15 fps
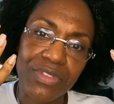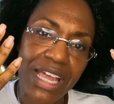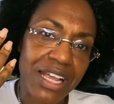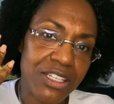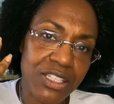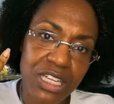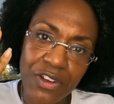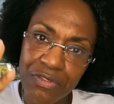
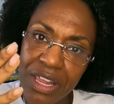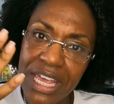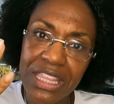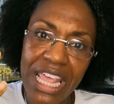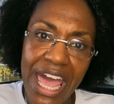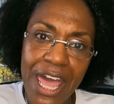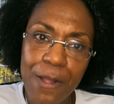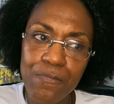That stuff
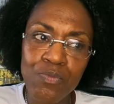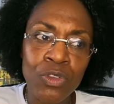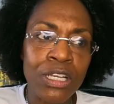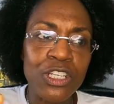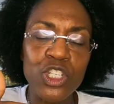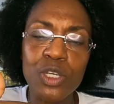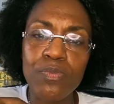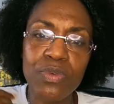like that
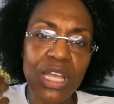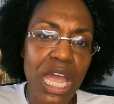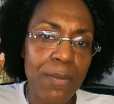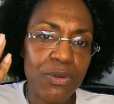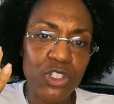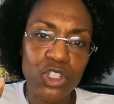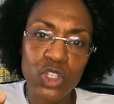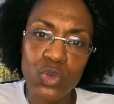should be
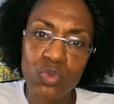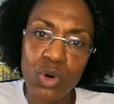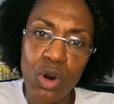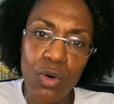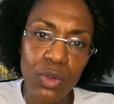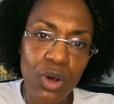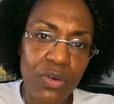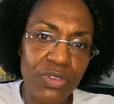able to just
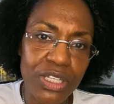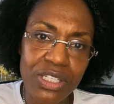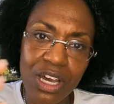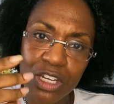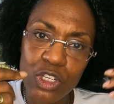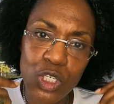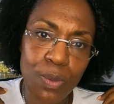roll off the tongue.